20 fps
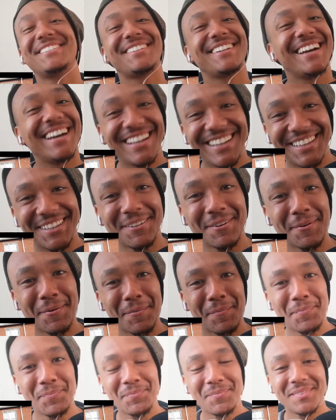Straight.
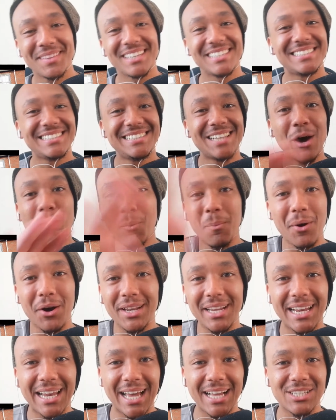There's
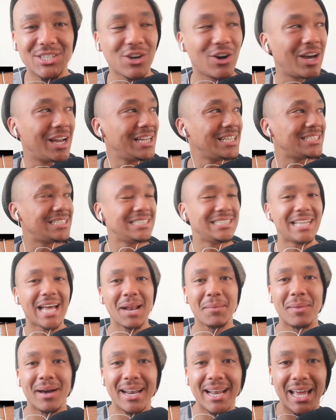nobody like Charlie Sheen.
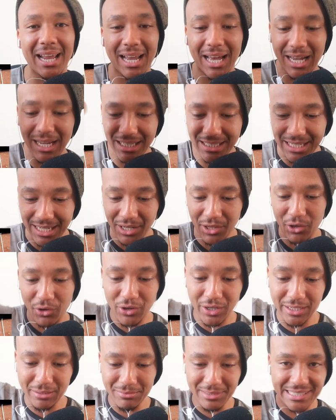That man had AIDS and
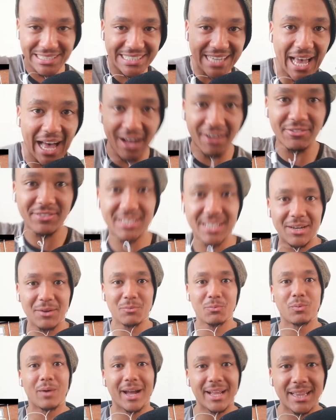killed himself.
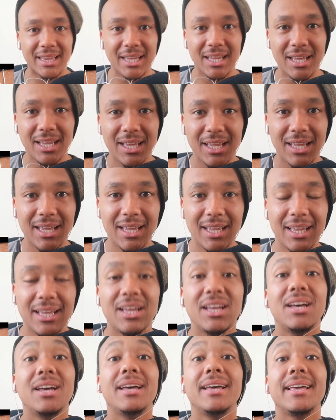Say what?
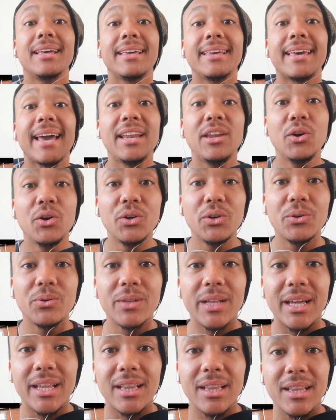Can you
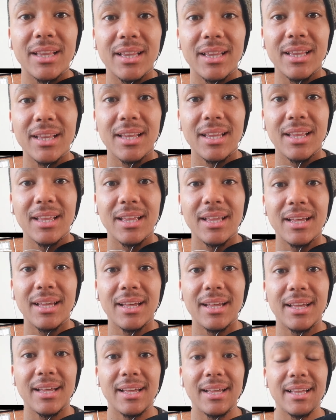do that?
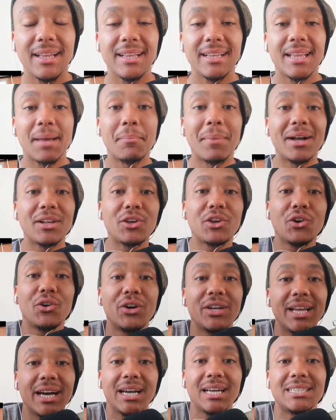That man
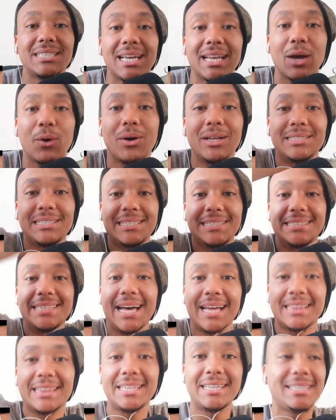cured AIDS and no one said
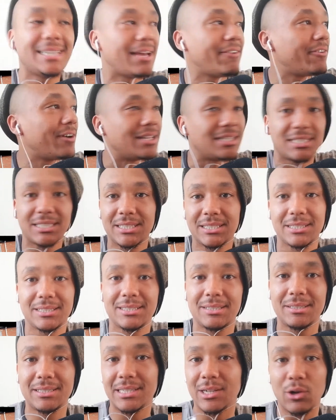nothing. Everyone just
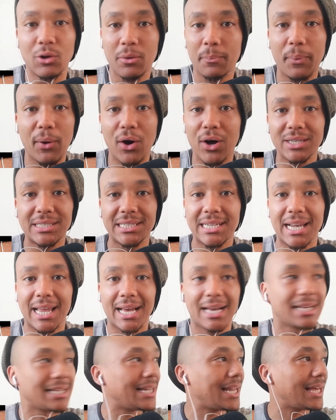look past it
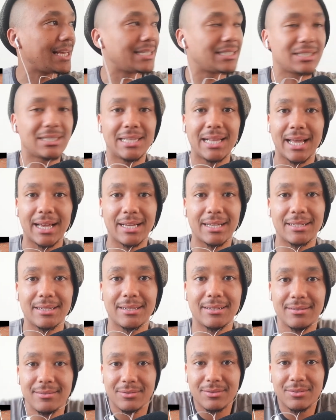like like like
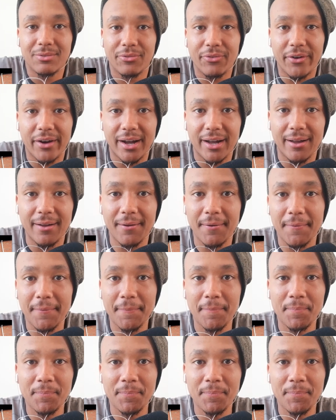the fuck.